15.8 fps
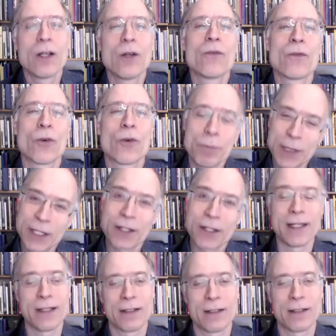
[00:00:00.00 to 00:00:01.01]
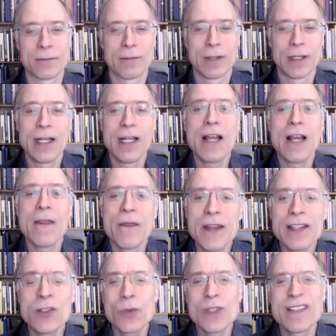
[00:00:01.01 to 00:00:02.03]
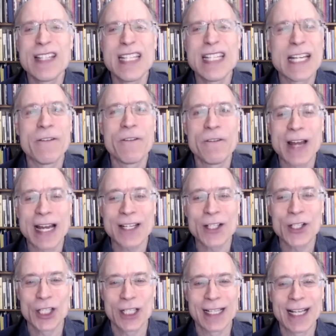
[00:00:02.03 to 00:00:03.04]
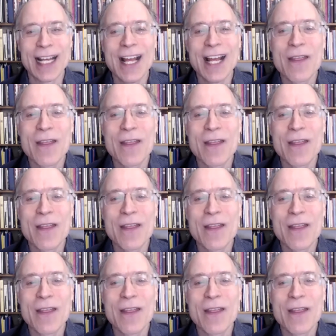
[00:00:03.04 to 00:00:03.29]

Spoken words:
For Birgit, this was the infection